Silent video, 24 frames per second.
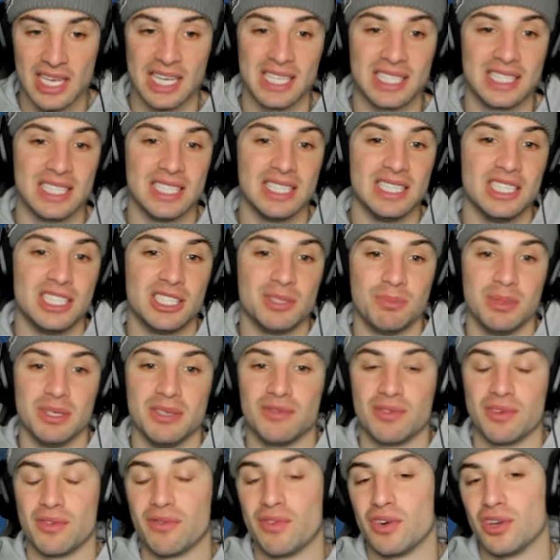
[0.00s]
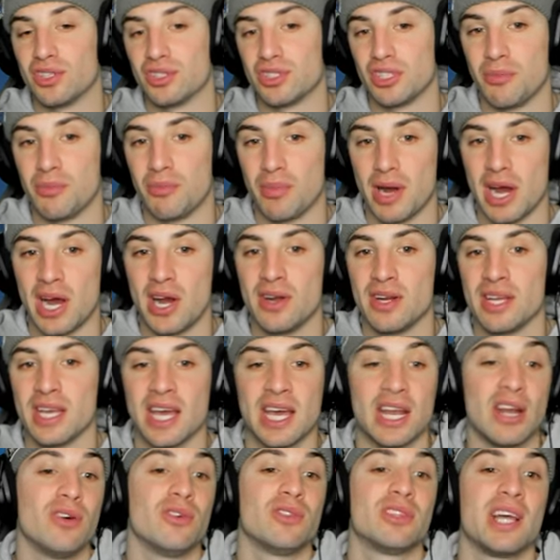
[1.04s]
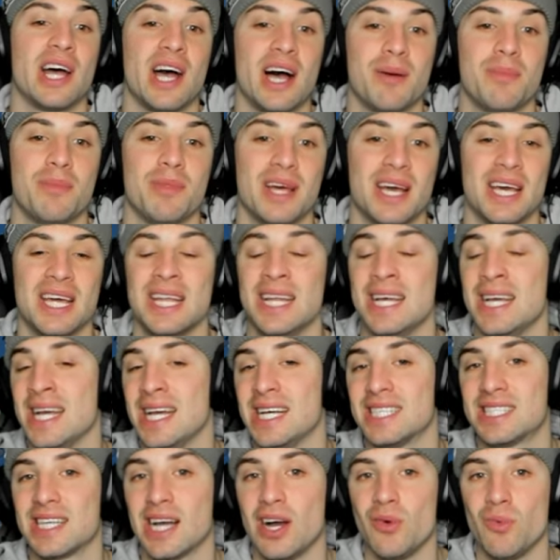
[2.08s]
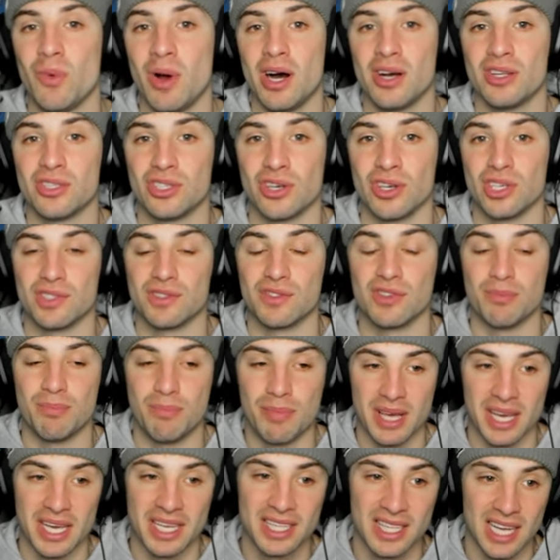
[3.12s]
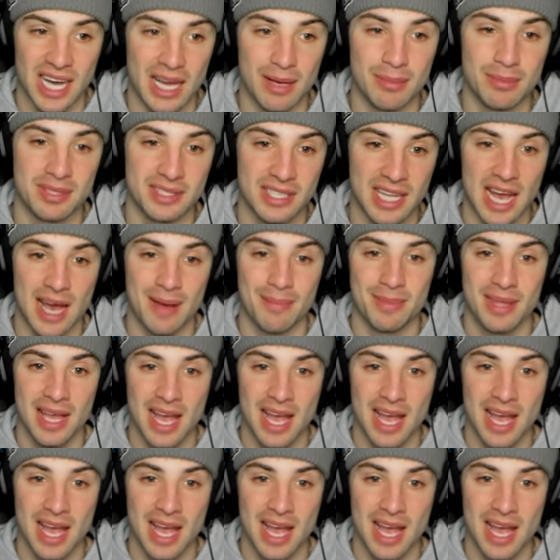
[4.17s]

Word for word: it has E-Speed for first time priority, and on top of that, it's got Wild Charge for big time stab